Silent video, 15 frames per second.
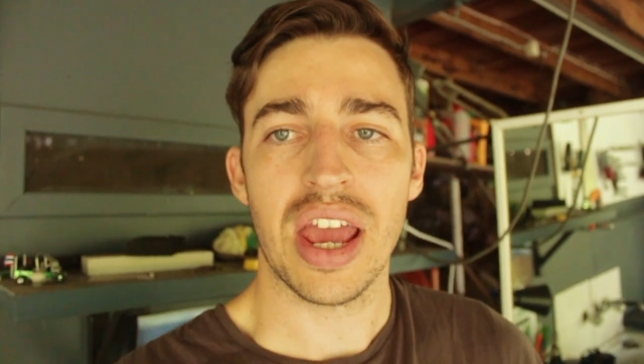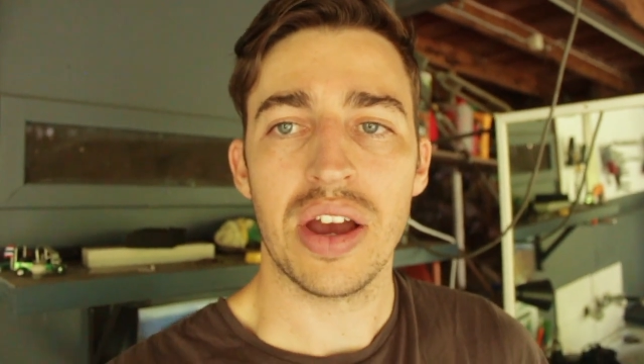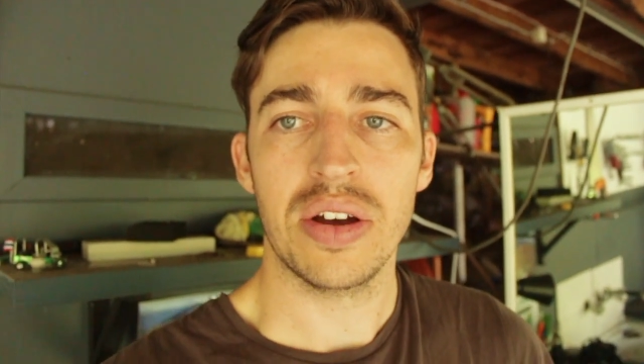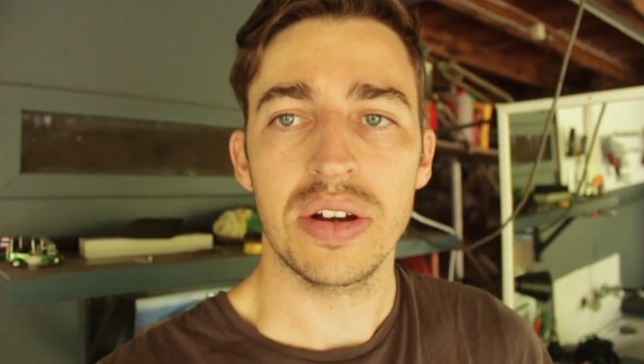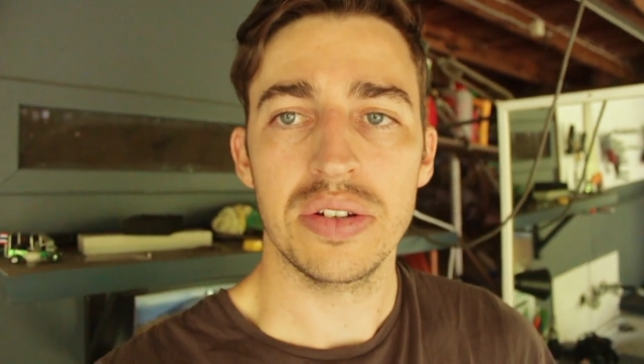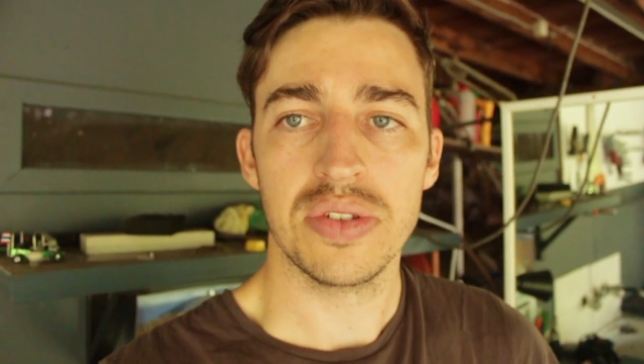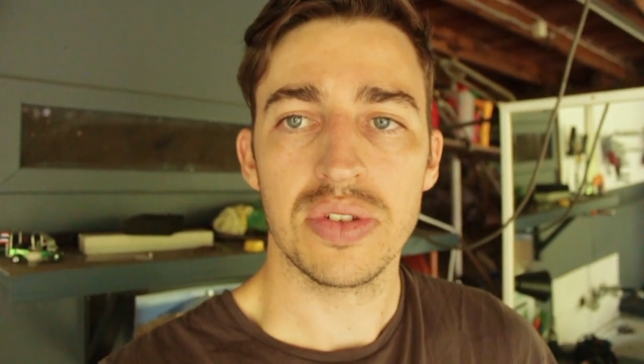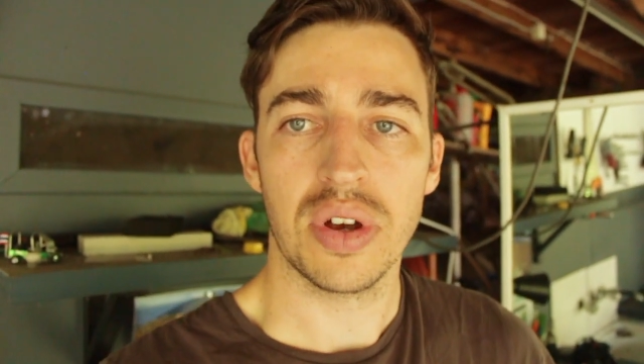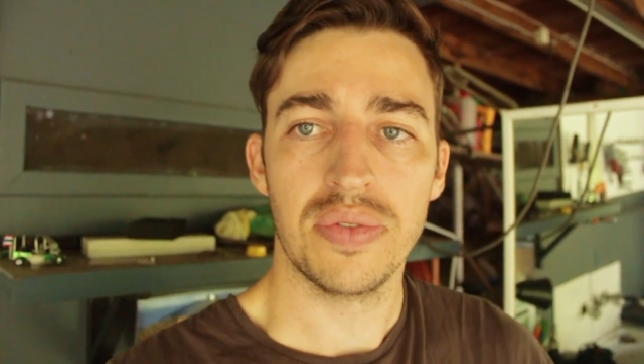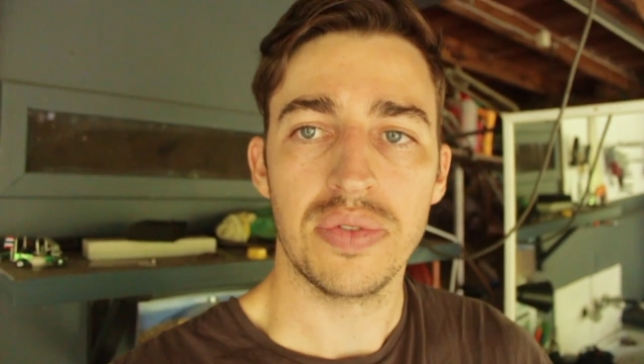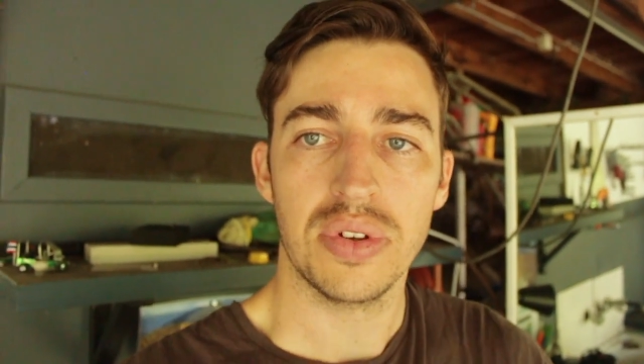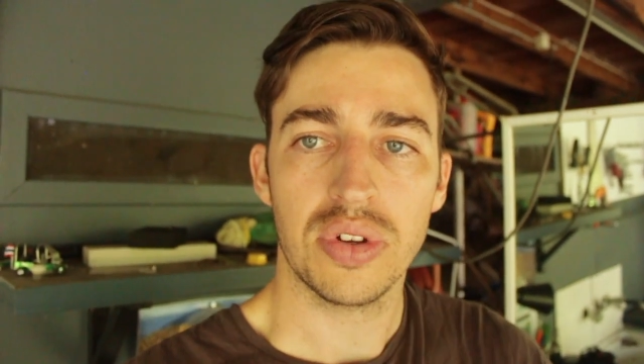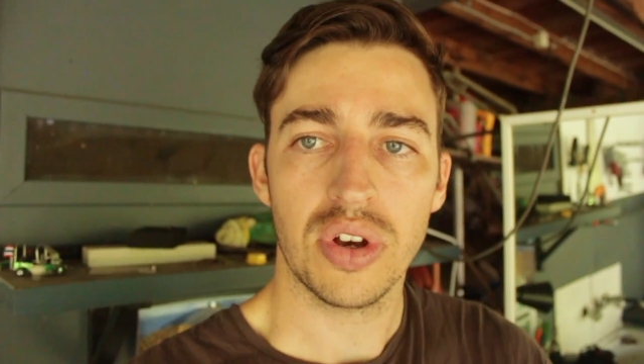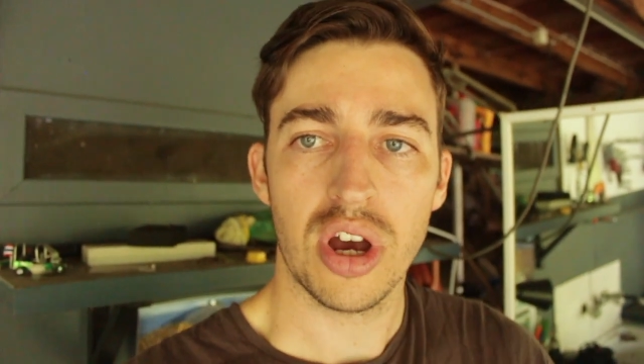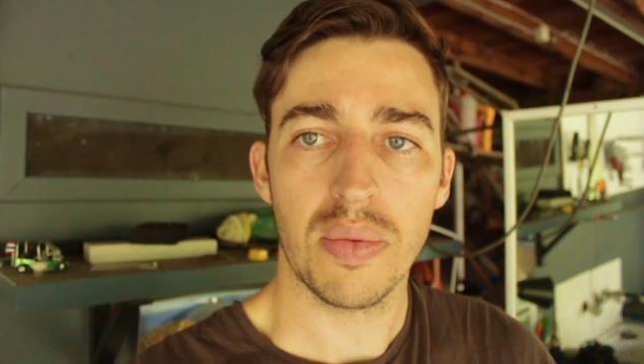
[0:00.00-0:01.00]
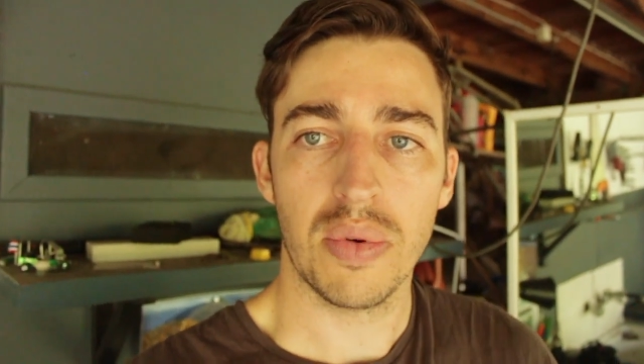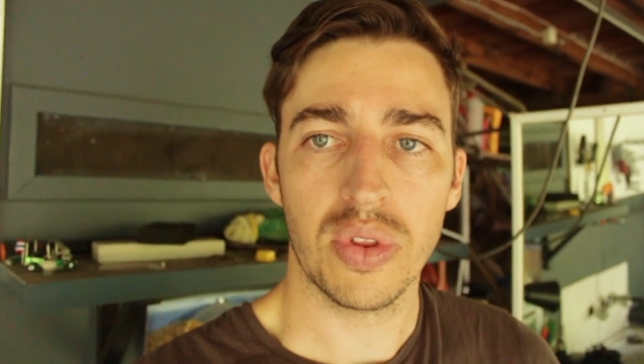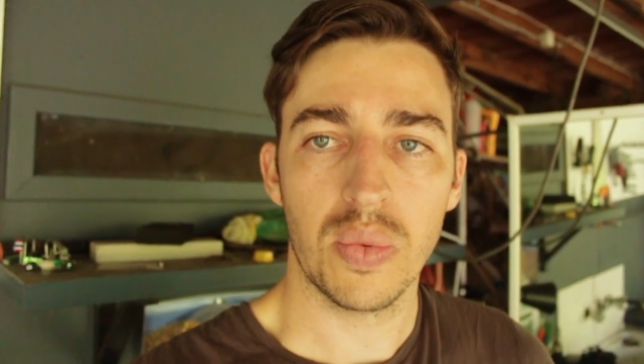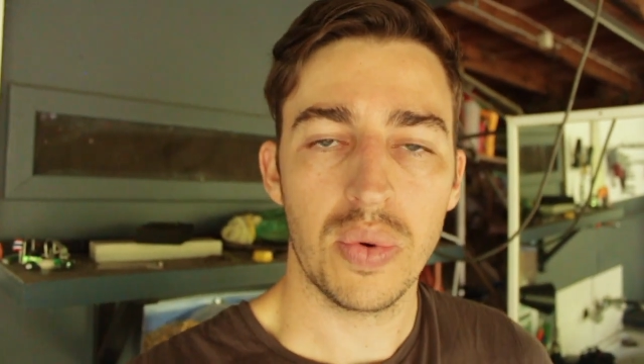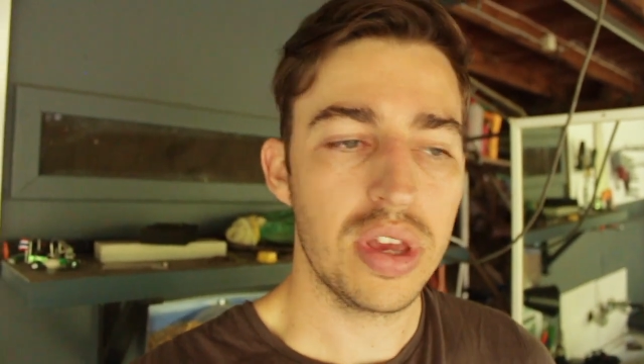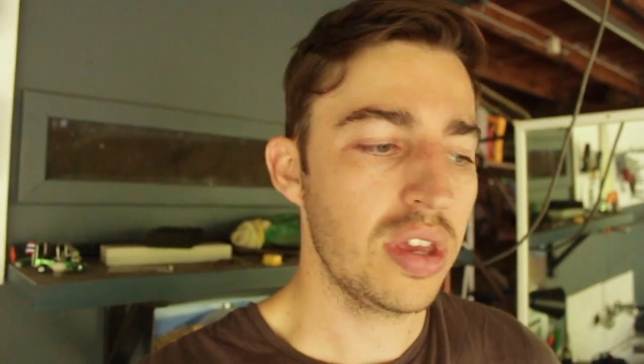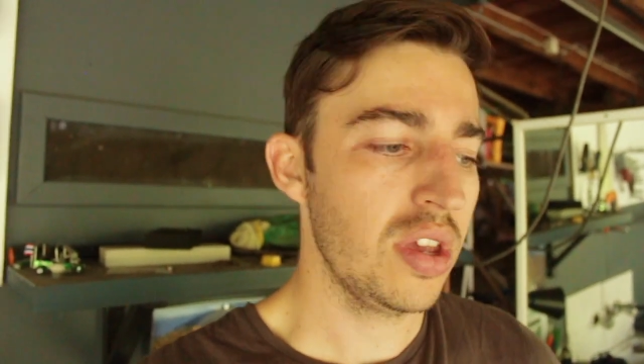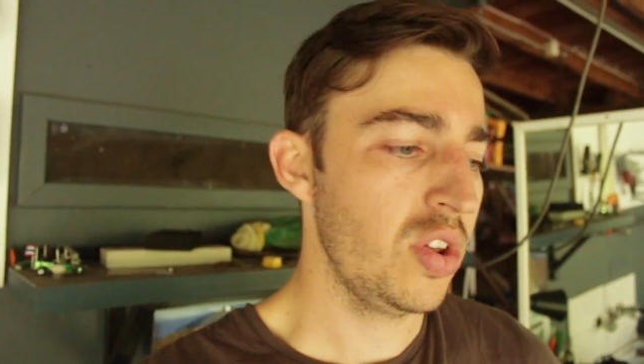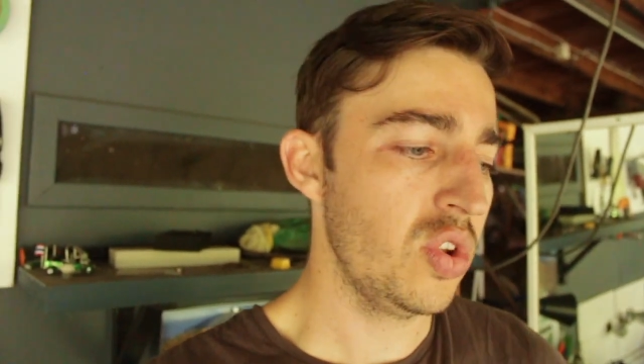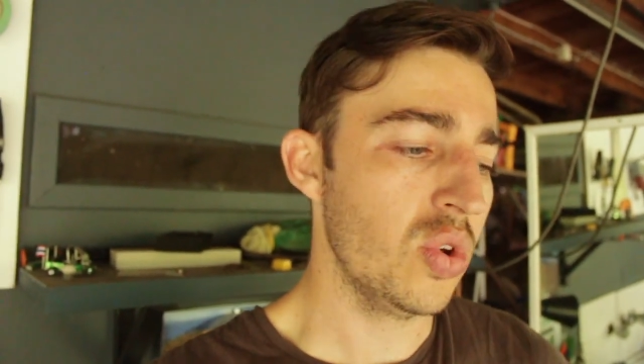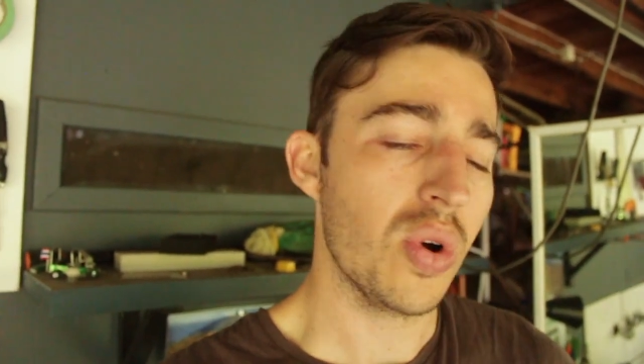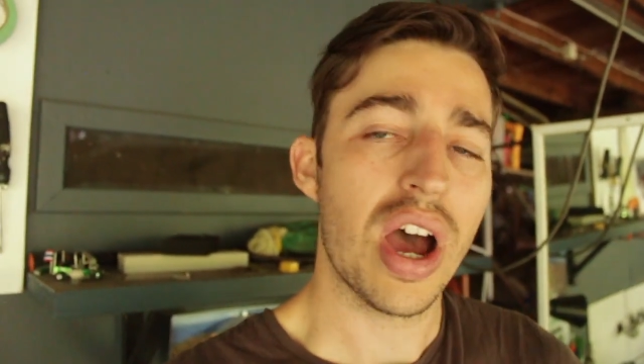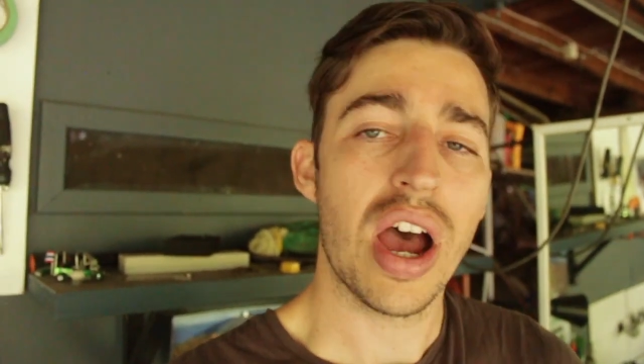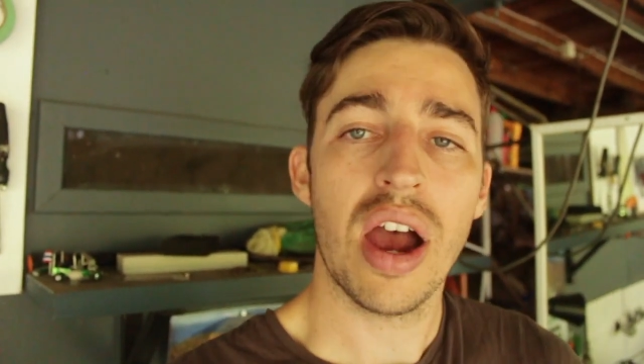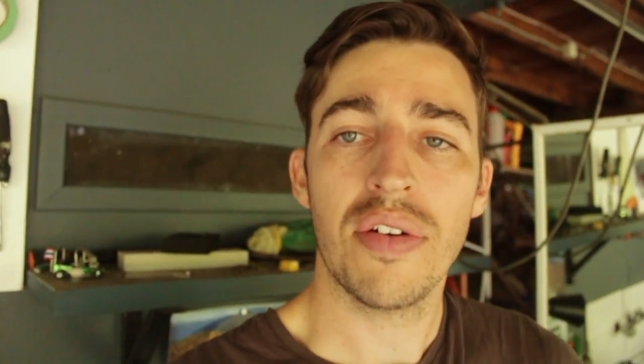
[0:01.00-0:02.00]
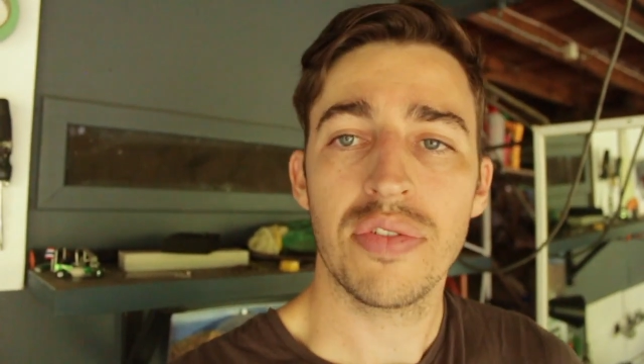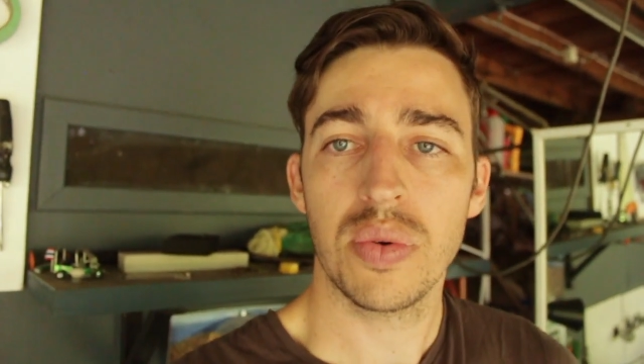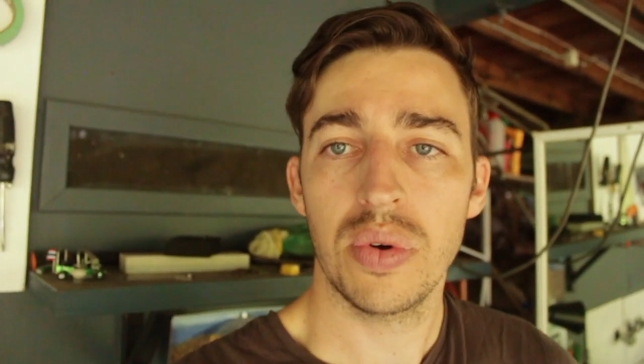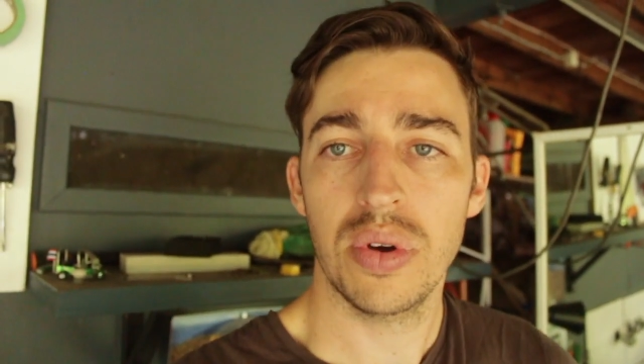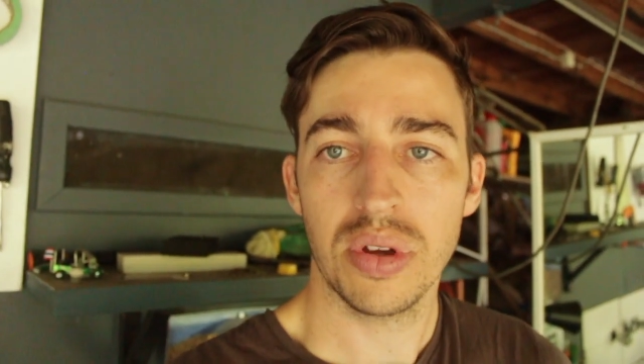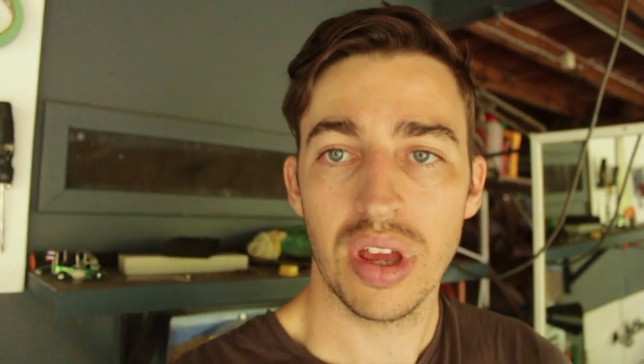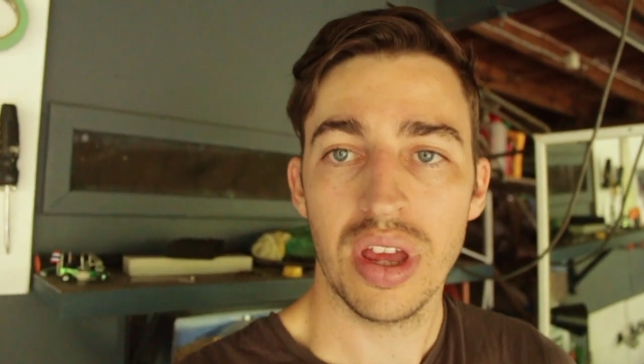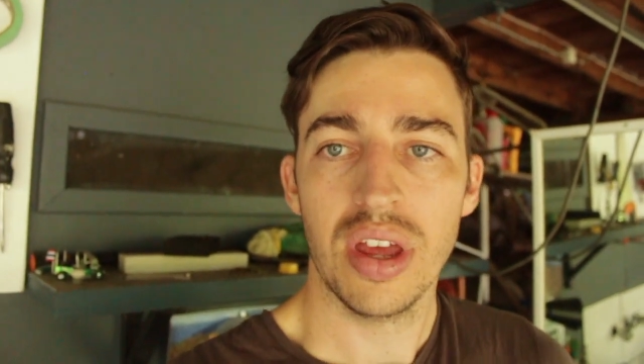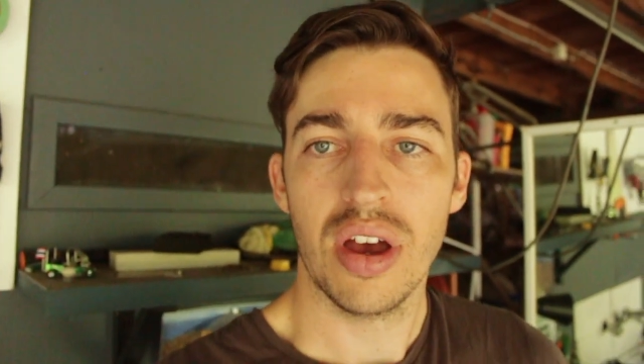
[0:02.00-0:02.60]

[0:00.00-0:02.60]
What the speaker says: hour's of your time on the weekend or after work.